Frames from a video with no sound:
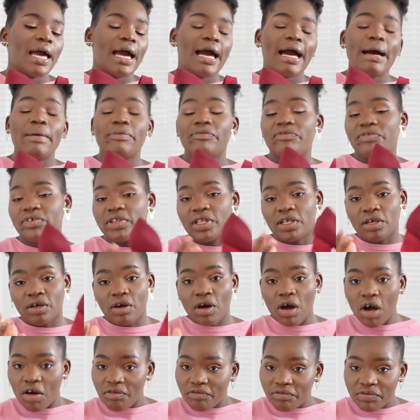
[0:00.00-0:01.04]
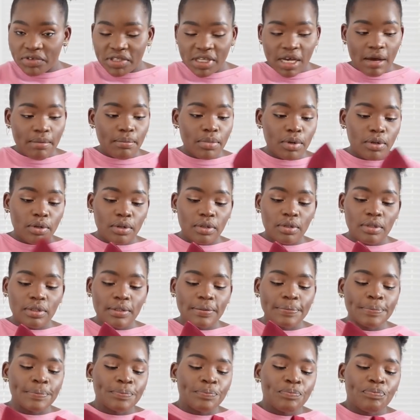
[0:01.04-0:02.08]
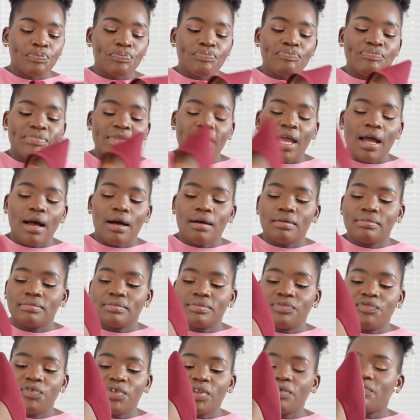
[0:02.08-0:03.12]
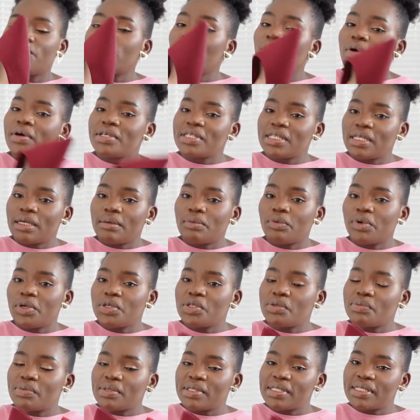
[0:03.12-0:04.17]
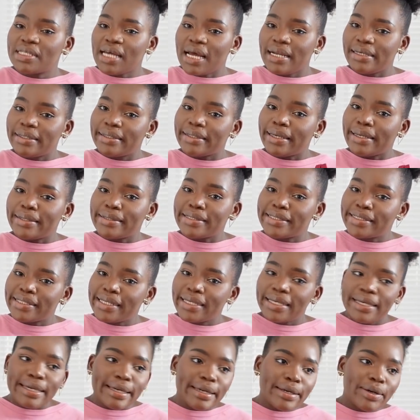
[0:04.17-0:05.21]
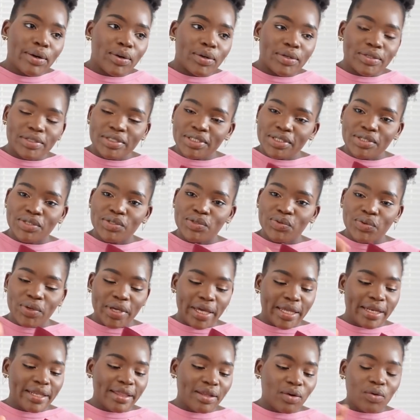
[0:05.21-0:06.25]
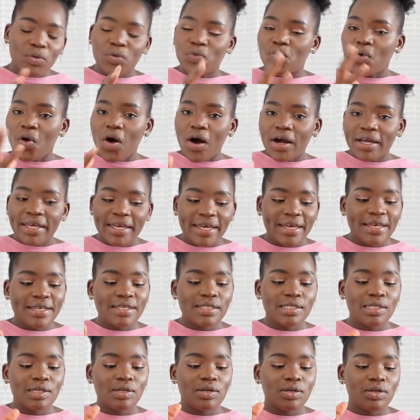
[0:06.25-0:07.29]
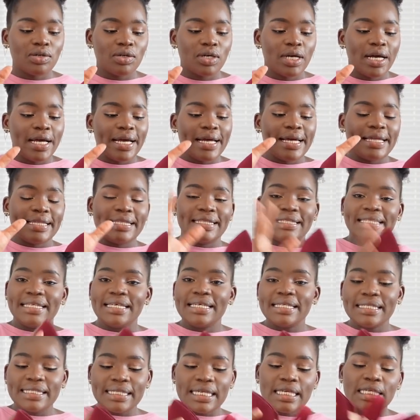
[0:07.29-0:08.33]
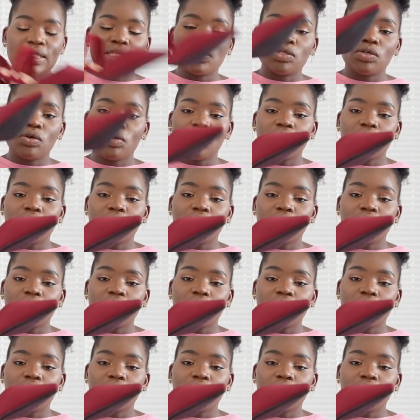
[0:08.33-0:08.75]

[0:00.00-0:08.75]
I'm feeling comfortable. For the few hours that I'm going to be standing and singing or just doing anything or walking. So this is